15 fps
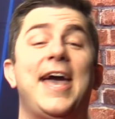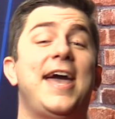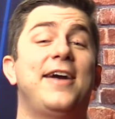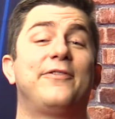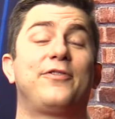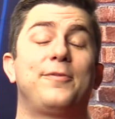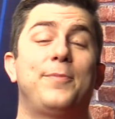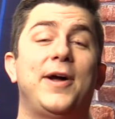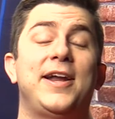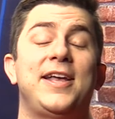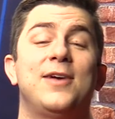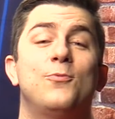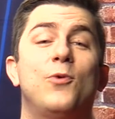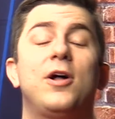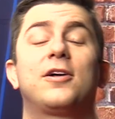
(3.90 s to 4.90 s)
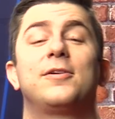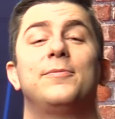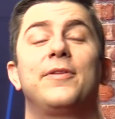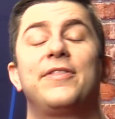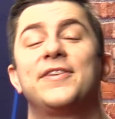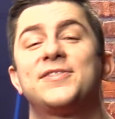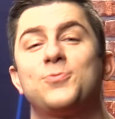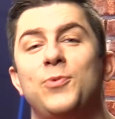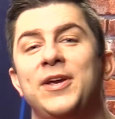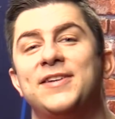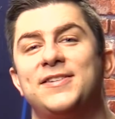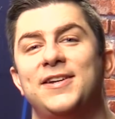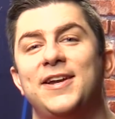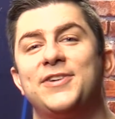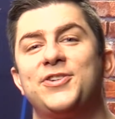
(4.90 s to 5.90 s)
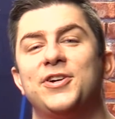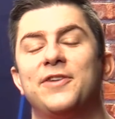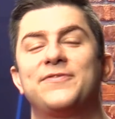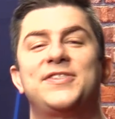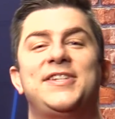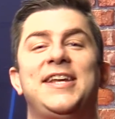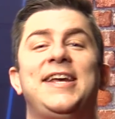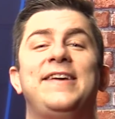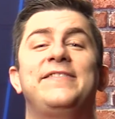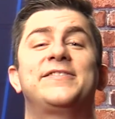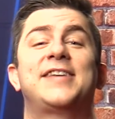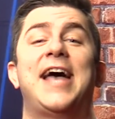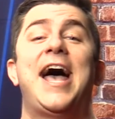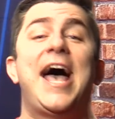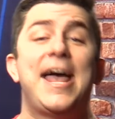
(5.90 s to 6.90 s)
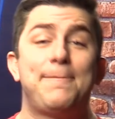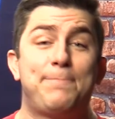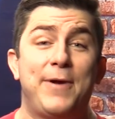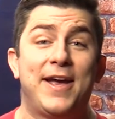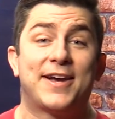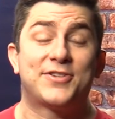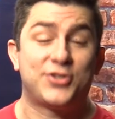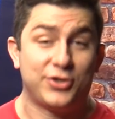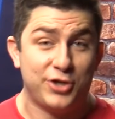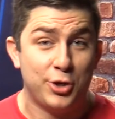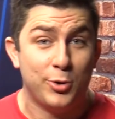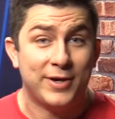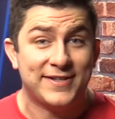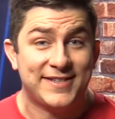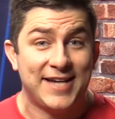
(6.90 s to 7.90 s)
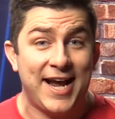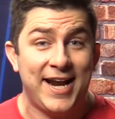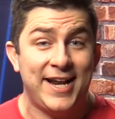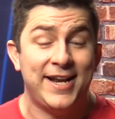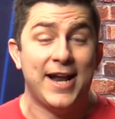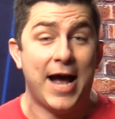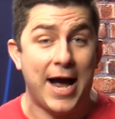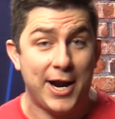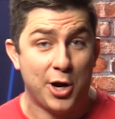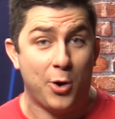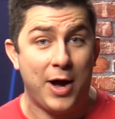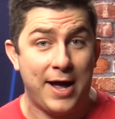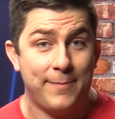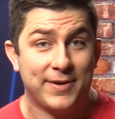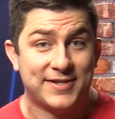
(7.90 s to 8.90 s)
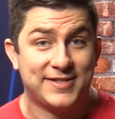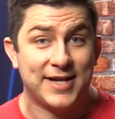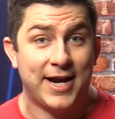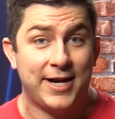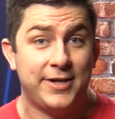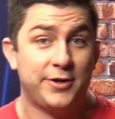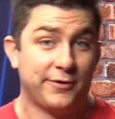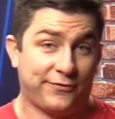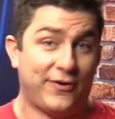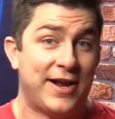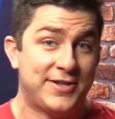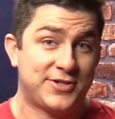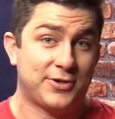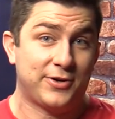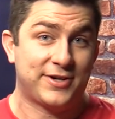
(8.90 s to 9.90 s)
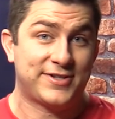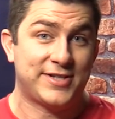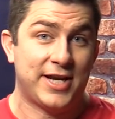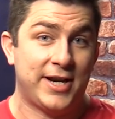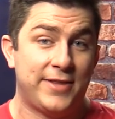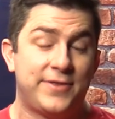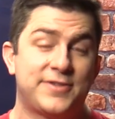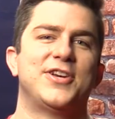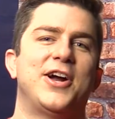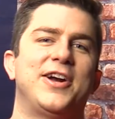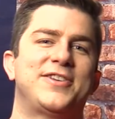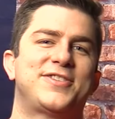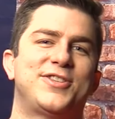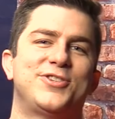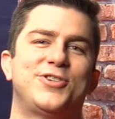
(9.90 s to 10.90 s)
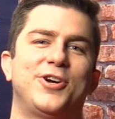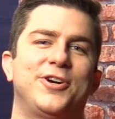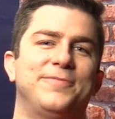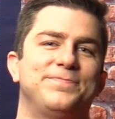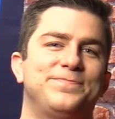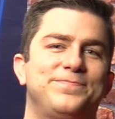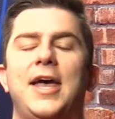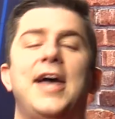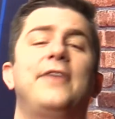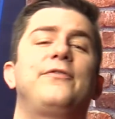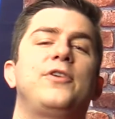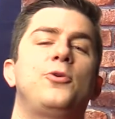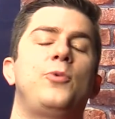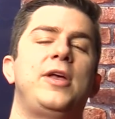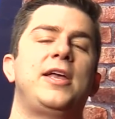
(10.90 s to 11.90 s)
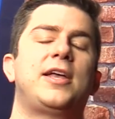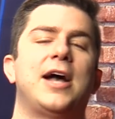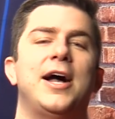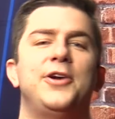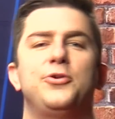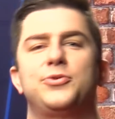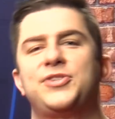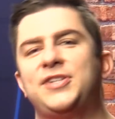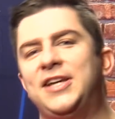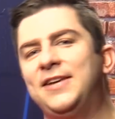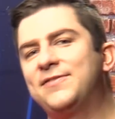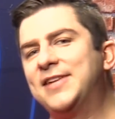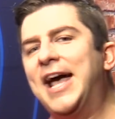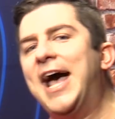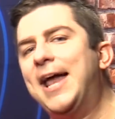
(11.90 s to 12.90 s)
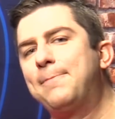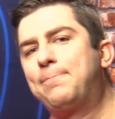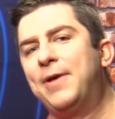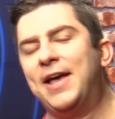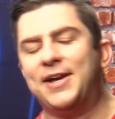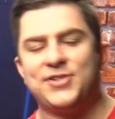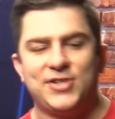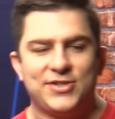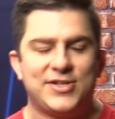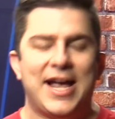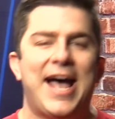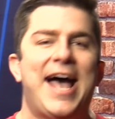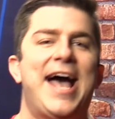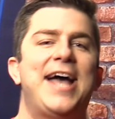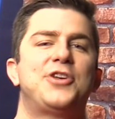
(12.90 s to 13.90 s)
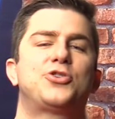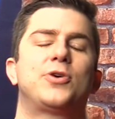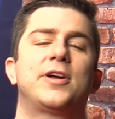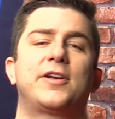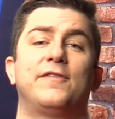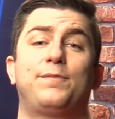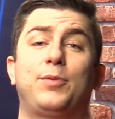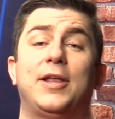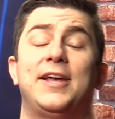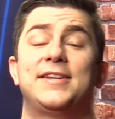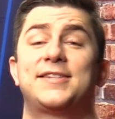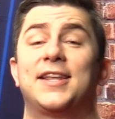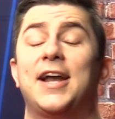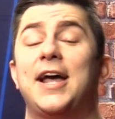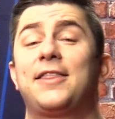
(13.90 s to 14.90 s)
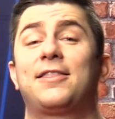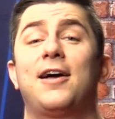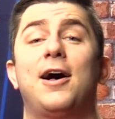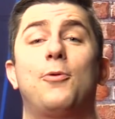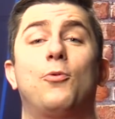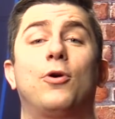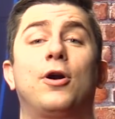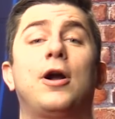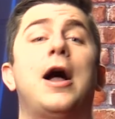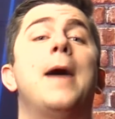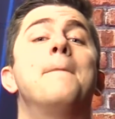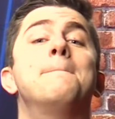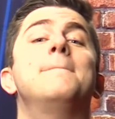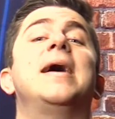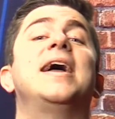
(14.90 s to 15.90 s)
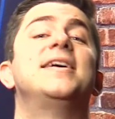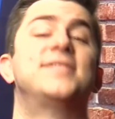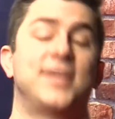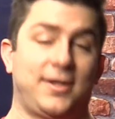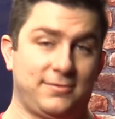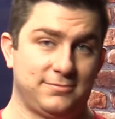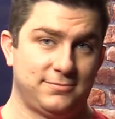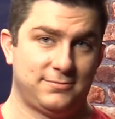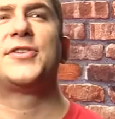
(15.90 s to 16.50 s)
Hey, everybody, and welcome to this week's edition of Steve's Hat Picks. Are you excited? I know I'm excited. Your friends are excited. Sorry, it's the shirt. Every week, I do Steve's Hat Picks. It's a hat trick of plays that I thought were amazing.